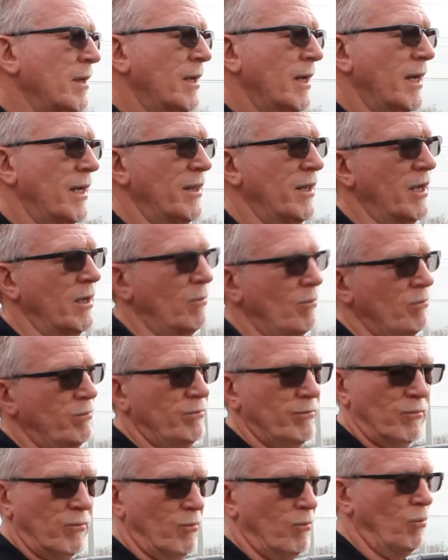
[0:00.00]
And then
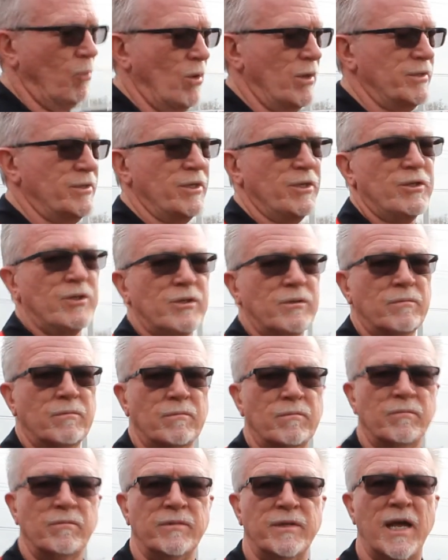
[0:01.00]
once it's
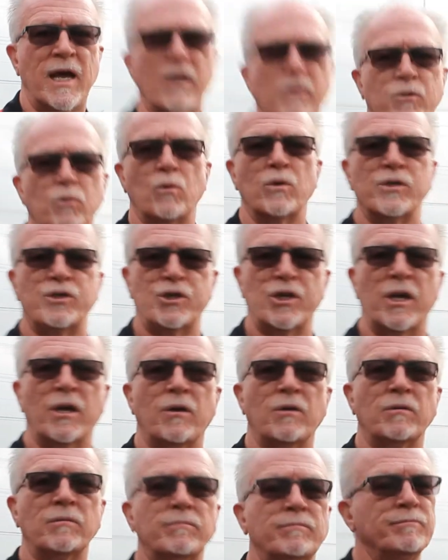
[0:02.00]
down to a
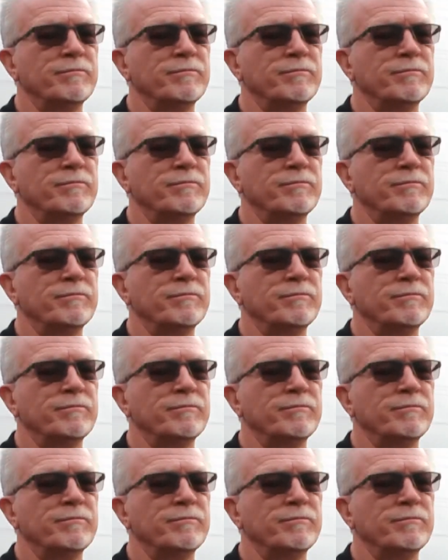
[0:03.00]
shell,